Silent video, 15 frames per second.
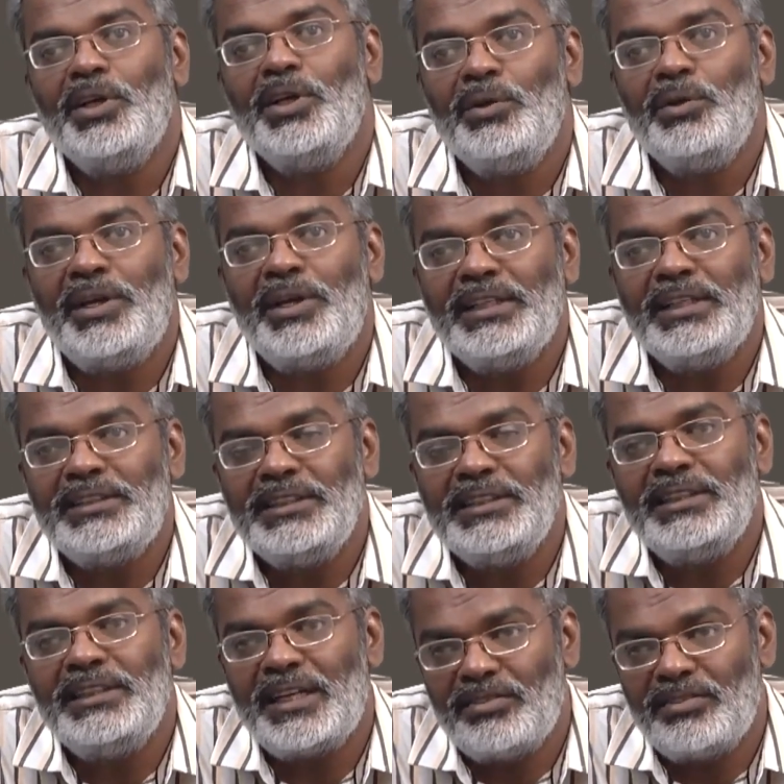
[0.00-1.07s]
you can see
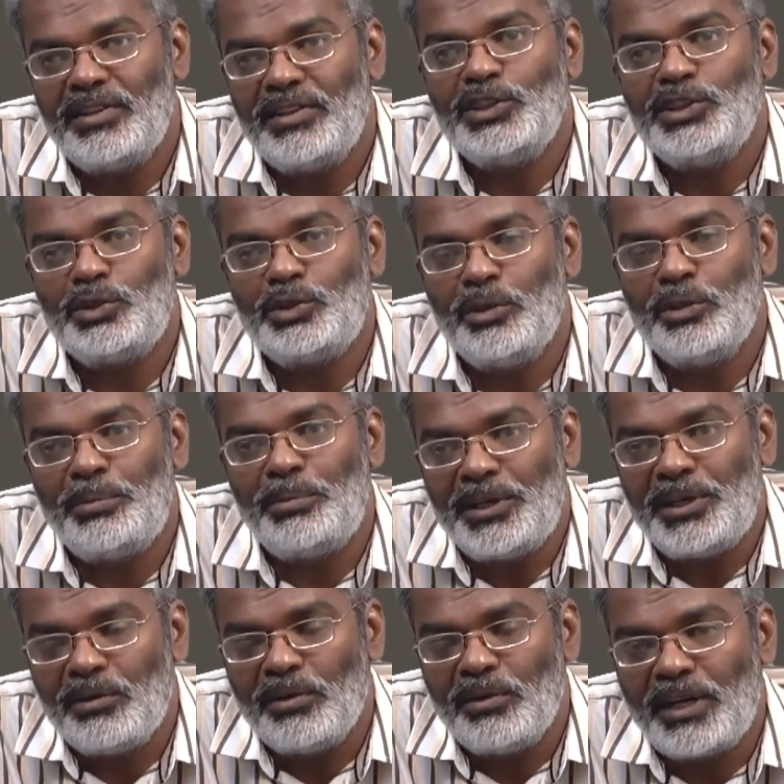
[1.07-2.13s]
the reference to a
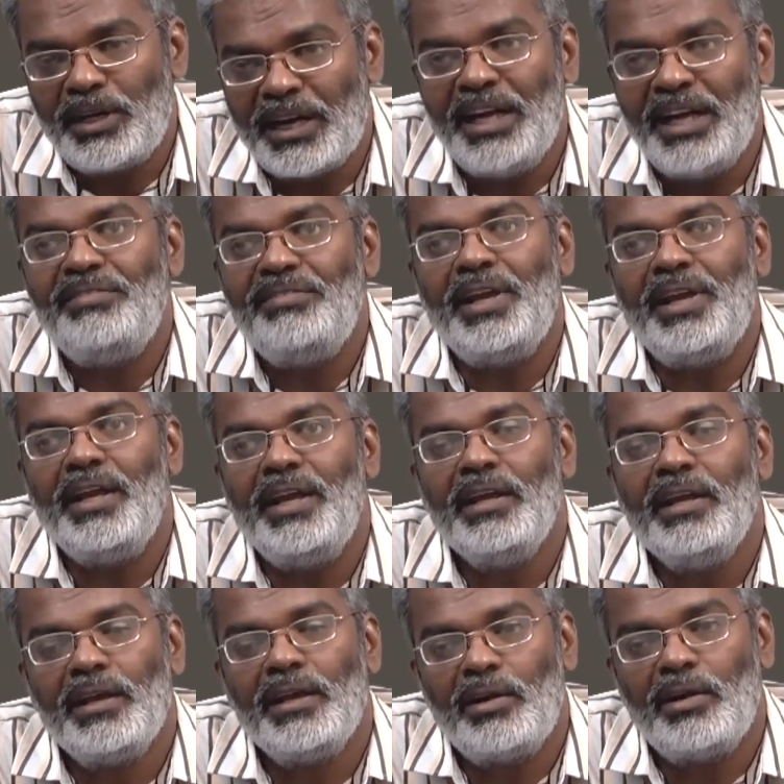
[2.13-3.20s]
particular highway
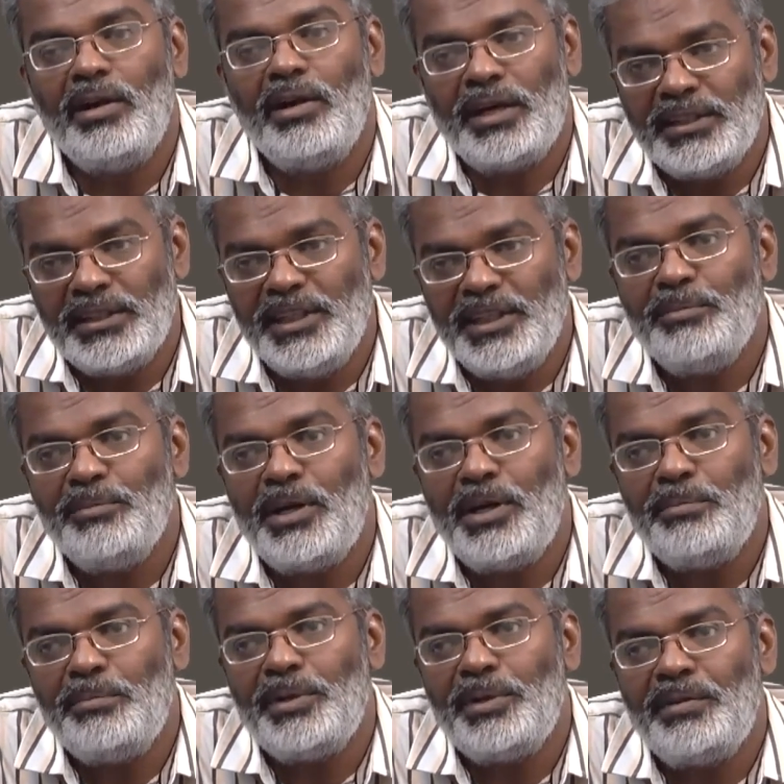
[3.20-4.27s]
called
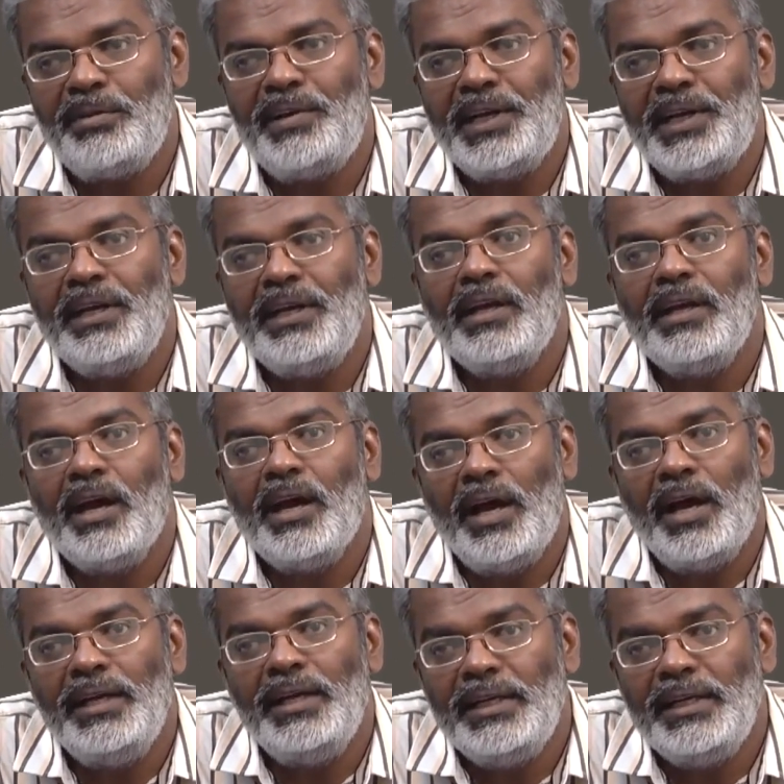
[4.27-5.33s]
Adiyaman Peruvadi,
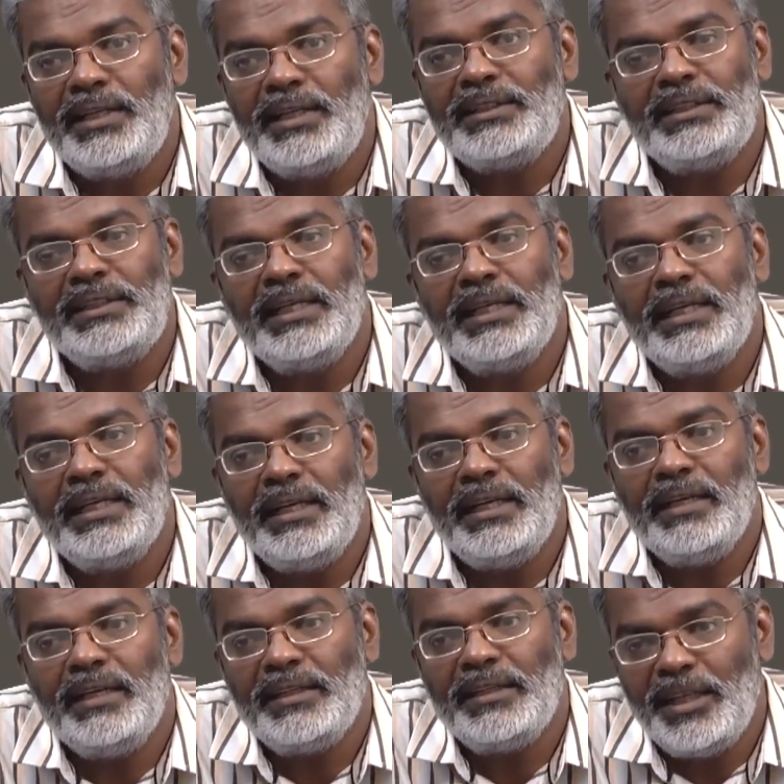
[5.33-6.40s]
and interestingly,
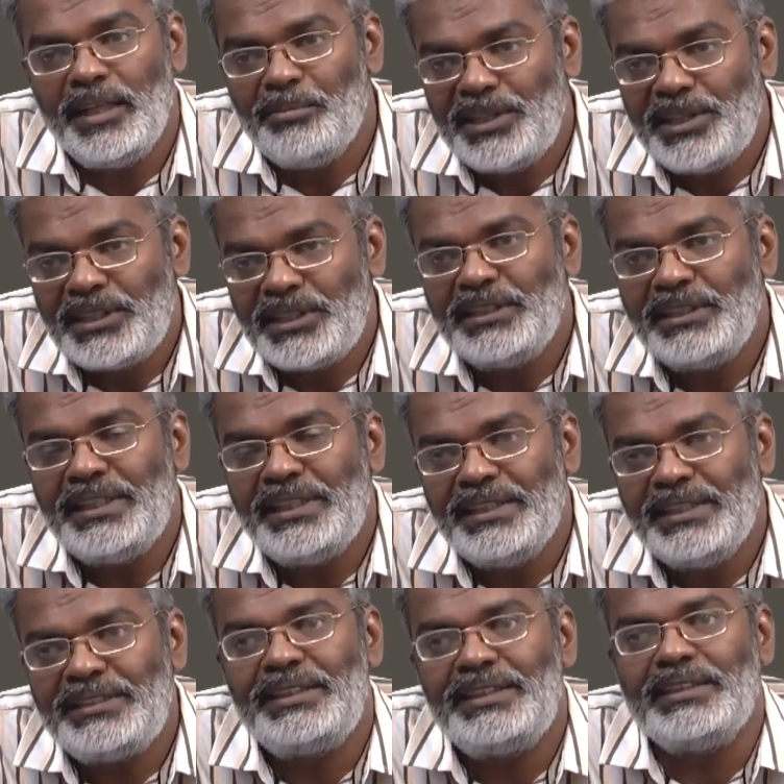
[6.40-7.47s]
they mentioned the
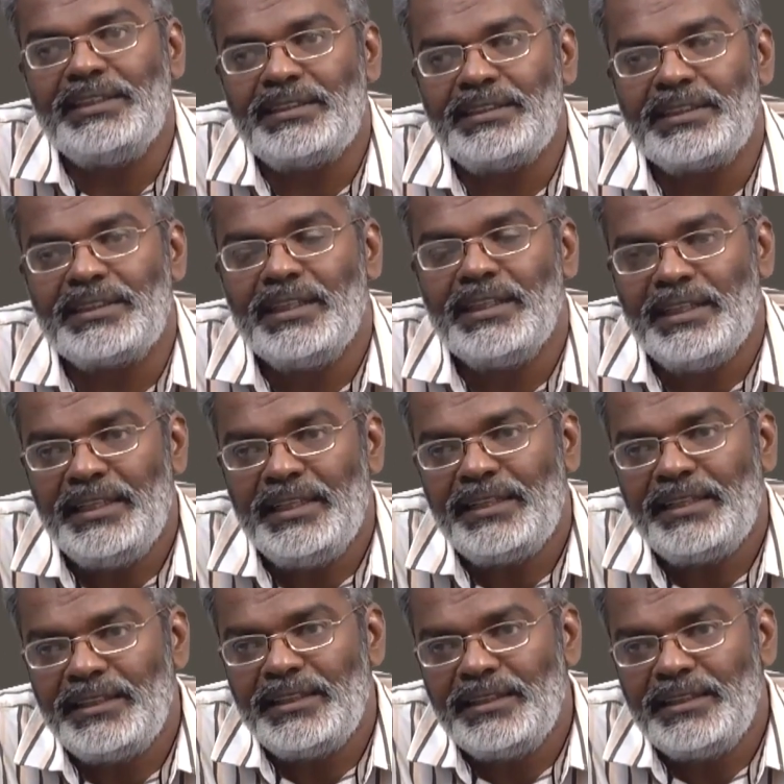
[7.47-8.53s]
distance. Here
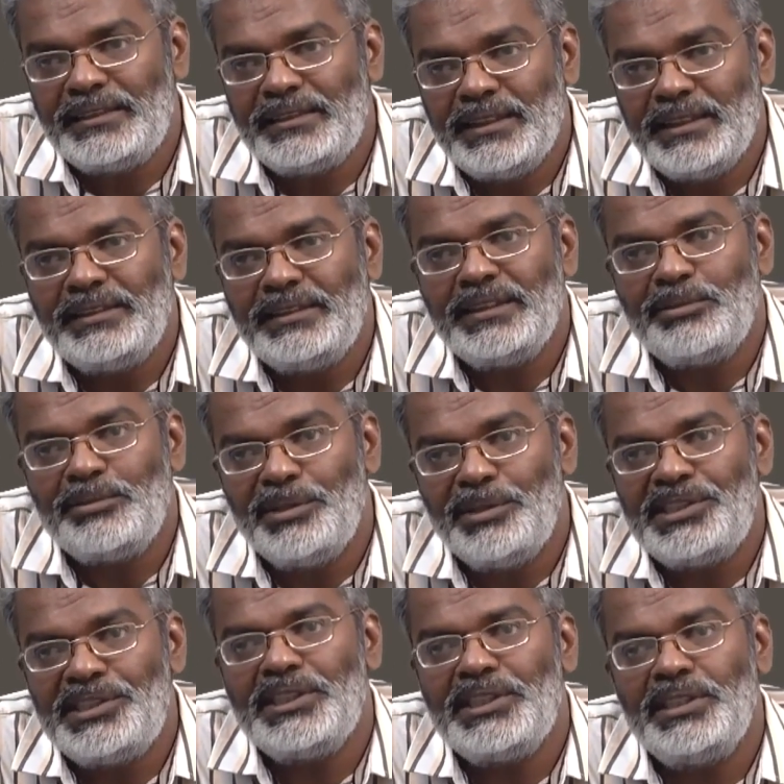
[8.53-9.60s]
the distance is
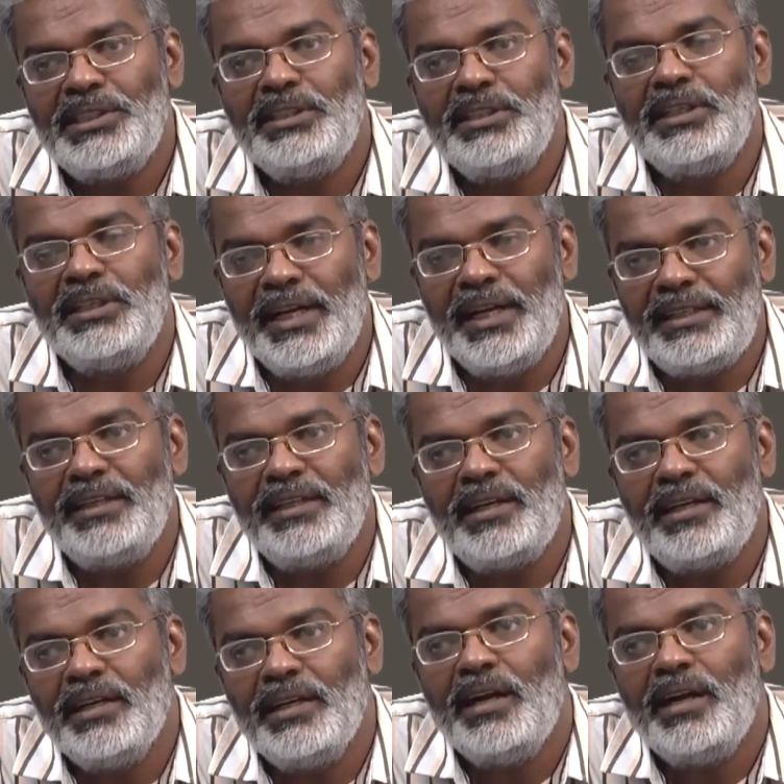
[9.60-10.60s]
mentioned in letter,